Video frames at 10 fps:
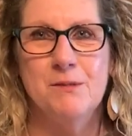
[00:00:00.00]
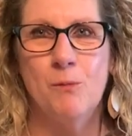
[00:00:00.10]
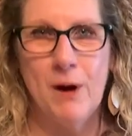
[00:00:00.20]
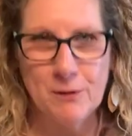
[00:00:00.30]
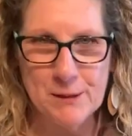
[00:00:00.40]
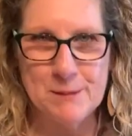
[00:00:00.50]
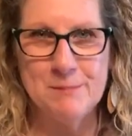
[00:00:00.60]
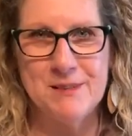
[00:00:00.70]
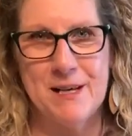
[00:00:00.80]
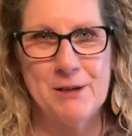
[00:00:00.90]

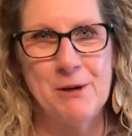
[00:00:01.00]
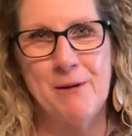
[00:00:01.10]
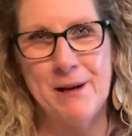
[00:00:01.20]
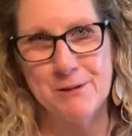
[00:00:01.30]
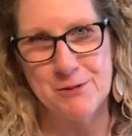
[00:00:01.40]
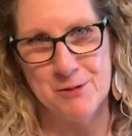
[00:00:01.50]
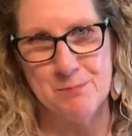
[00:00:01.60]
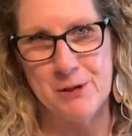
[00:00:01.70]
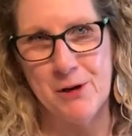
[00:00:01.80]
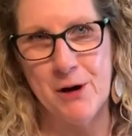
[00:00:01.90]
Welcome, second graders
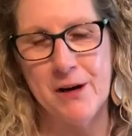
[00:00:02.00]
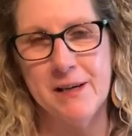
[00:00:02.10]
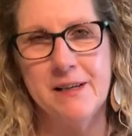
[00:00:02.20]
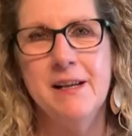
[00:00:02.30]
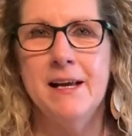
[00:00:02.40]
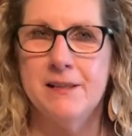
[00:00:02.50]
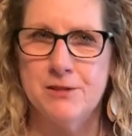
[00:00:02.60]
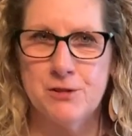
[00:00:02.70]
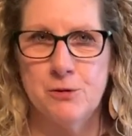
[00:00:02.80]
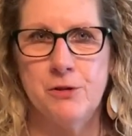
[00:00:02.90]
from Bernard. It's
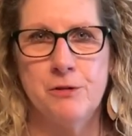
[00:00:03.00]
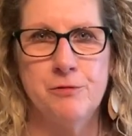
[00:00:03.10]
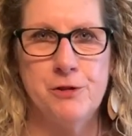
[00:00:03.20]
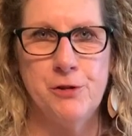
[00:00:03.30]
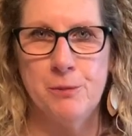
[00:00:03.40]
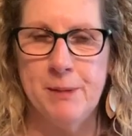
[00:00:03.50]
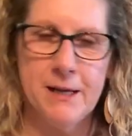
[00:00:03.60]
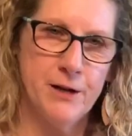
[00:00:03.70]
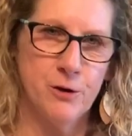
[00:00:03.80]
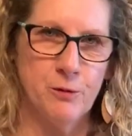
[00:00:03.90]
so good for you to be
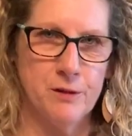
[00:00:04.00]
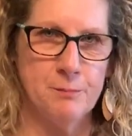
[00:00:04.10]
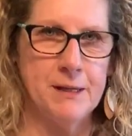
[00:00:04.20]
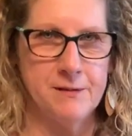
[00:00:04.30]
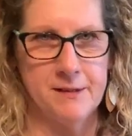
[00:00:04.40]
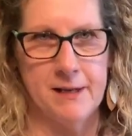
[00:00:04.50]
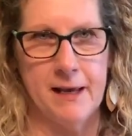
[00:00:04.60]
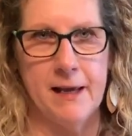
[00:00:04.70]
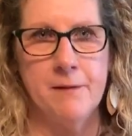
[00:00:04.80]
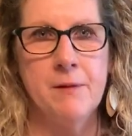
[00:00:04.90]
here with me
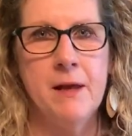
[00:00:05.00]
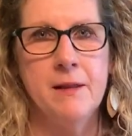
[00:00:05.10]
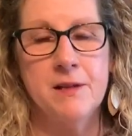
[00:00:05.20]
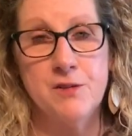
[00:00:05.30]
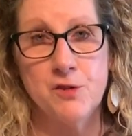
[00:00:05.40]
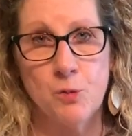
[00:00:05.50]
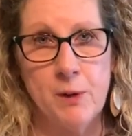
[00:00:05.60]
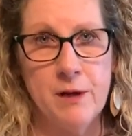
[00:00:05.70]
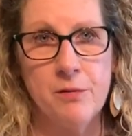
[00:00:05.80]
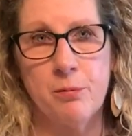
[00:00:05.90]
today. This is
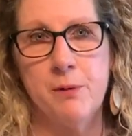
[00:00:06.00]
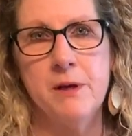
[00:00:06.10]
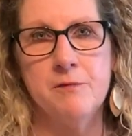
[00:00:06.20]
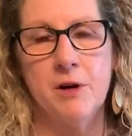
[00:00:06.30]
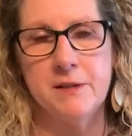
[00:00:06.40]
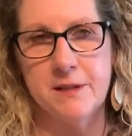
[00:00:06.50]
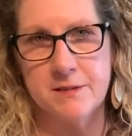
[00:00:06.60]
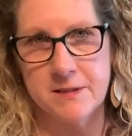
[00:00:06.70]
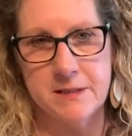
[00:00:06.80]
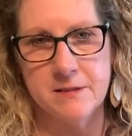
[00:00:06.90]
week 3 of our
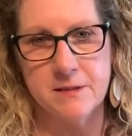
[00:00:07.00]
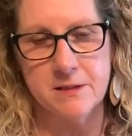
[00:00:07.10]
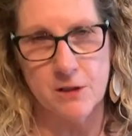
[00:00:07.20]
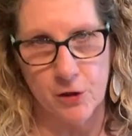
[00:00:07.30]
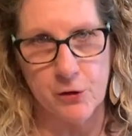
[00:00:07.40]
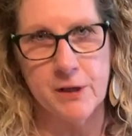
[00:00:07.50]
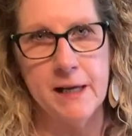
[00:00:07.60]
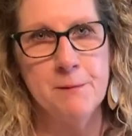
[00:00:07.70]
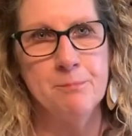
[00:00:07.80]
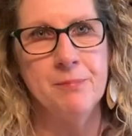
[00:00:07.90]
distance
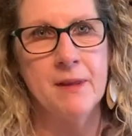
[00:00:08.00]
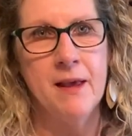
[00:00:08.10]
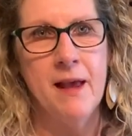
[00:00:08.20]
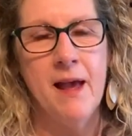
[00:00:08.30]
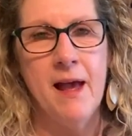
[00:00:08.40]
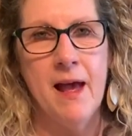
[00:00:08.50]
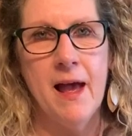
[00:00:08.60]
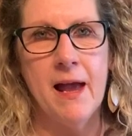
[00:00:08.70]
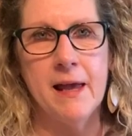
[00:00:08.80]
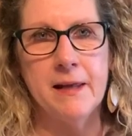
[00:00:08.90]
learning,
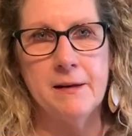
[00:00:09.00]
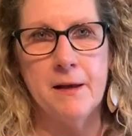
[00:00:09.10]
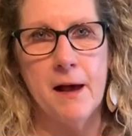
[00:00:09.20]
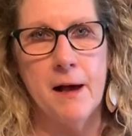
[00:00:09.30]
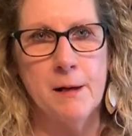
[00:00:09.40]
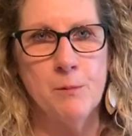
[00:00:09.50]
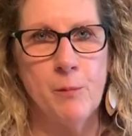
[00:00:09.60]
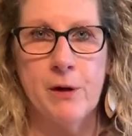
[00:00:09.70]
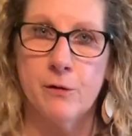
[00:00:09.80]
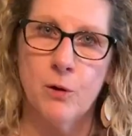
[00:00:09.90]
and
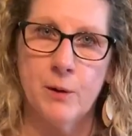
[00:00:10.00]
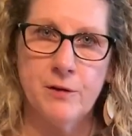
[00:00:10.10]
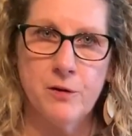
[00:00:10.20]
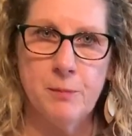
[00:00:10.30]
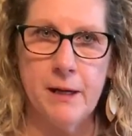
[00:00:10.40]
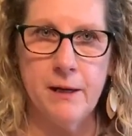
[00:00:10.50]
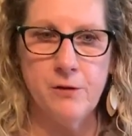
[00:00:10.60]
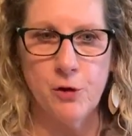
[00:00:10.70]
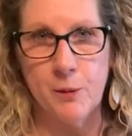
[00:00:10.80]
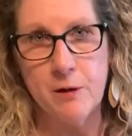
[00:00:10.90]
we are going to be
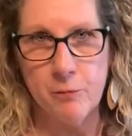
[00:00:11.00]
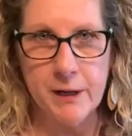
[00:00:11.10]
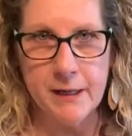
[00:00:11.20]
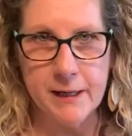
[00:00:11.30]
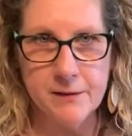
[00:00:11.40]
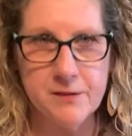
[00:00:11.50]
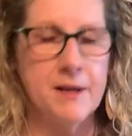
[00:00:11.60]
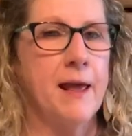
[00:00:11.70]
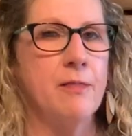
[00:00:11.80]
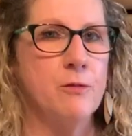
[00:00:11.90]
doing reading
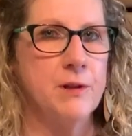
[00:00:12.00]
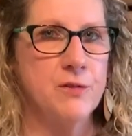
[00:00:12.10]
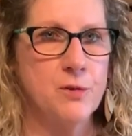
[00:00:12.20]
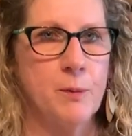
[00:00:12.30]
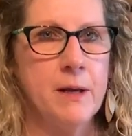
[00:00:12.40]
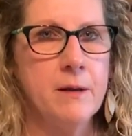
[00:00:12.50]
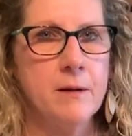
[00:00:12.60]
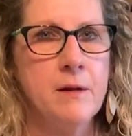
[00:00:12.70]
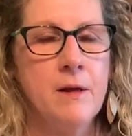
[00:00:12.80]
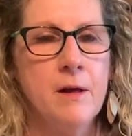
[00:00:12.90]
together this week.
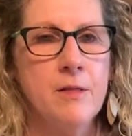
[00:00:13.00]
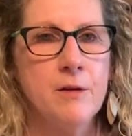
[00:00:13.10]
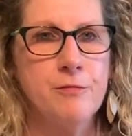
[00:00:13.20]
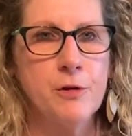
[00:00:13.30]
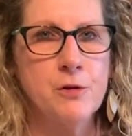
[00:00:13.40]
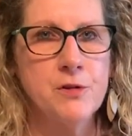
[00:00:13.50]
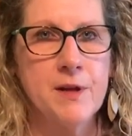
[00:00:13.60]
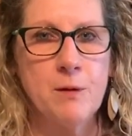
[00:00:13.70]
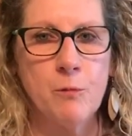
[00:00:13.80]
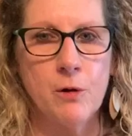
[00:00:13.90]
The first
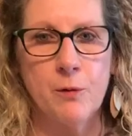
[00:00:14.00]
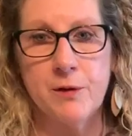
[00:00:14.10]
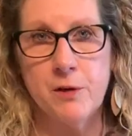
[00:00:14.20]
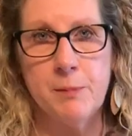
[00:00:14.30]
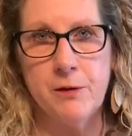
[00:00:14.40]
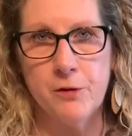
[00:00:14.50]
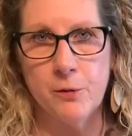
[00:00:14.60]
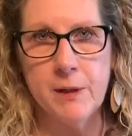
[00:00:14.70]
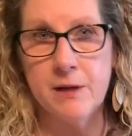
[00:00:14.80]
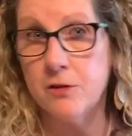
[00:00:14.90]
thing we're going to be
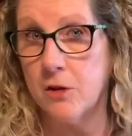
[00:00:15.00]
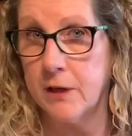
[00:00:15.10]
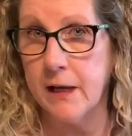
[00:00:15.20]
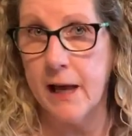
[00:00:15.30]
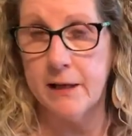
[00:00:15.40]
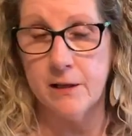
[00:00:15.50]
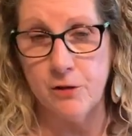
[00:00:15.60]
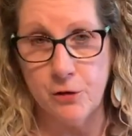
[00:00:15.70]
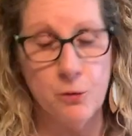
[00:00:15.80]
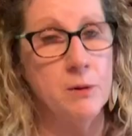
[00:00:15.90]
doing is looking at a
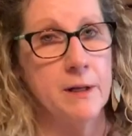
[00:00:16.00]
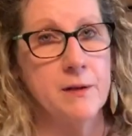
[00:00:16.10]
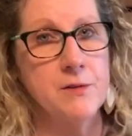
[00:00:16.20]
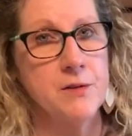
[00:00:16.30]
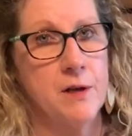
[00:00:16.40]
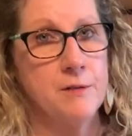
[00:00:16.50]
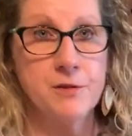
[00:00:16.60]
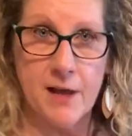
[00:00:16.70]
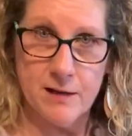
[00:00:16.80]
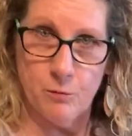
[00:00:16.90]
new list of
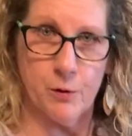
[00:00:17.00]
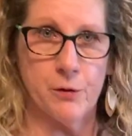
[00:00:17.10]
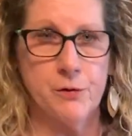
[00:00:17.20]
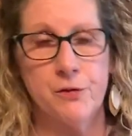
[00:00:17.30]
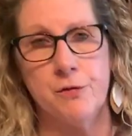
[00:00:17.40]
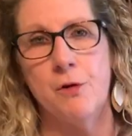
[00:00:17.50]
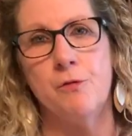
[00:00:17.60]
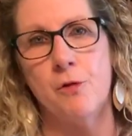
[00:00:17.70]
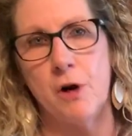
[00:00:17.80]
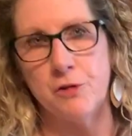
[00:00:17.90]
sight words
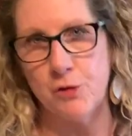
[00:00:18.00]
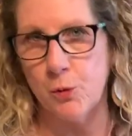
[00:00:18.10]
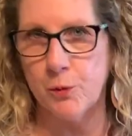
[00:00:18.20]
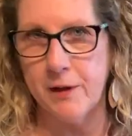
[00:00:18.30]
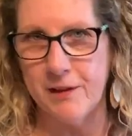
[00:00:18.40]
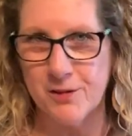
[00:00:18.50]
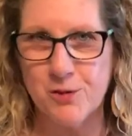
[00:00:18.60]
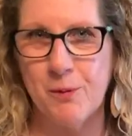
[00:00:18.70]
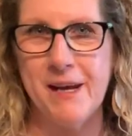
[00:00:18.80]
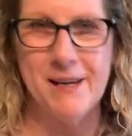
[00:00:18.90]
for our story
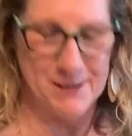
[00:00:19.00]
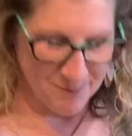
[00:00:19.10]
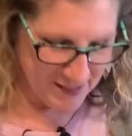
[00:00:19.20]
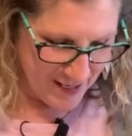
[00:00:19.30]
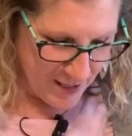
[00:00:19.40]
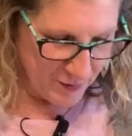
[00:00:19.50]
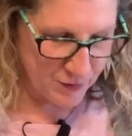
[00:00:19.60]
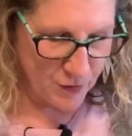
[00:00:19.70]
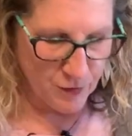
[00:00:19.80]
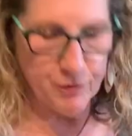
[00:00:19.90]
this week.
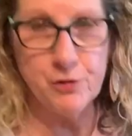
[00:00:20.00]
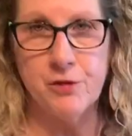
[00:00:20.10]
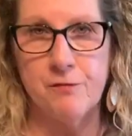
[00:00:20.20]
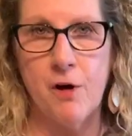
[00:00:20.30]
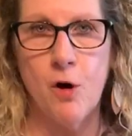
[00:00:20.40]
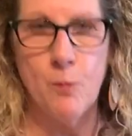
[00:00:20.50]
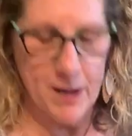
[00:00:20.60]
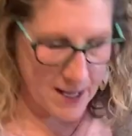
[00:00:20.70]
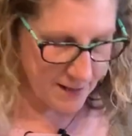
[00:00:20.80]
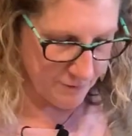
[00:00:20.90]
So first of all, we
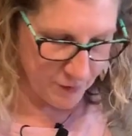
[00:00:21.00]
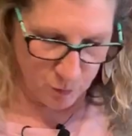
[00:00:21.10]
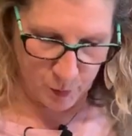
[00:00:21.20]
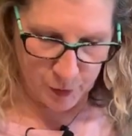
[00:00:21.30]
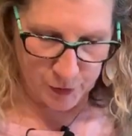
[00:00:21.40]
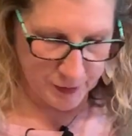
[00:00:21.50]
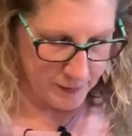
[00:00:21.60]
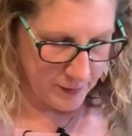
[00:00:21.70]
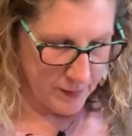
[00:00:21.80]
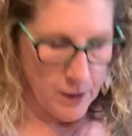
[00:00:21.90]
have the word
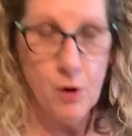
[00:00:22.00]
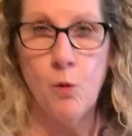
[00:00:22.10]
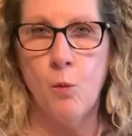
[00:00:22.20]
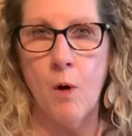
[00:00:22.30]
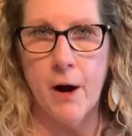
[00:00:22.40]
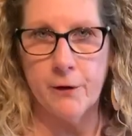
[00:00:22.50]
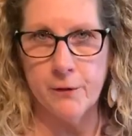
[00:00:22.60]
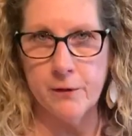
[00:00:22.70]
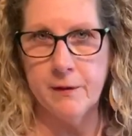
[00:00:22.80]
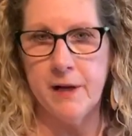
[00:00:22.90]

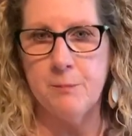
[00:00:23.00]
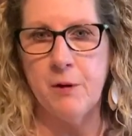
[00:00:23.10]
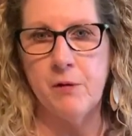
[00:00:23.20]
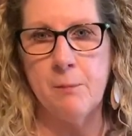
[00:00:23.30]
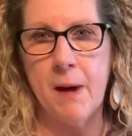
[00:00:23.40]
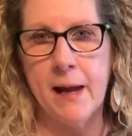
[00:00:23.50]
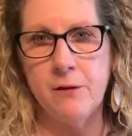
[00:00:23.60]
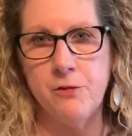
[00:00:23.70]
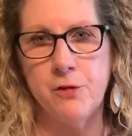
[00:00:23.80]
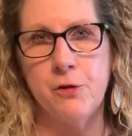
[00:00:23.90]
water. Let me
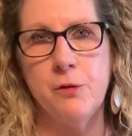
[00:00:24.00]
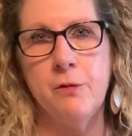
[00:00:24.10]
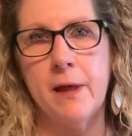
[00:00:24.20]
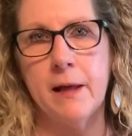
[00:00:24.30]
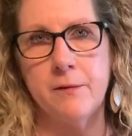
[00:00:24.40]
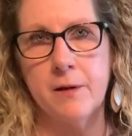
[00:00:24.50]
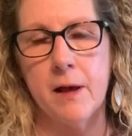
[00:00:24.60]
remind you that